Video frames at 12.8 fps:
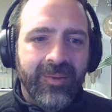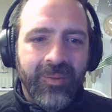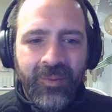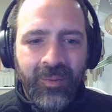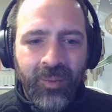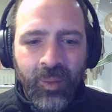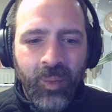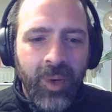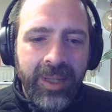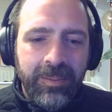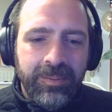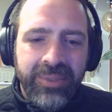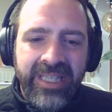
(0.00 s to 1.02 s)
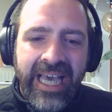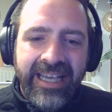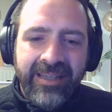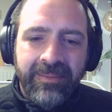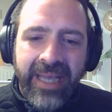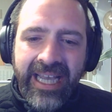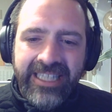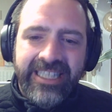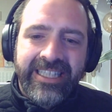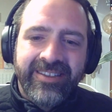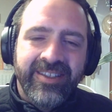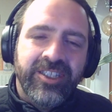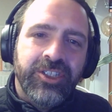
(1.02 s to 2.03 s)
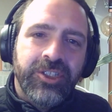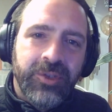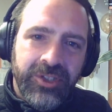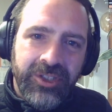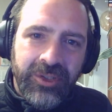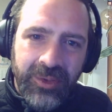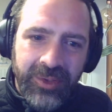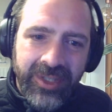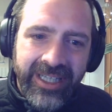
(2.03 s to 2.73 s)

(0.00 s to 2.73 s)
what black magic did you do?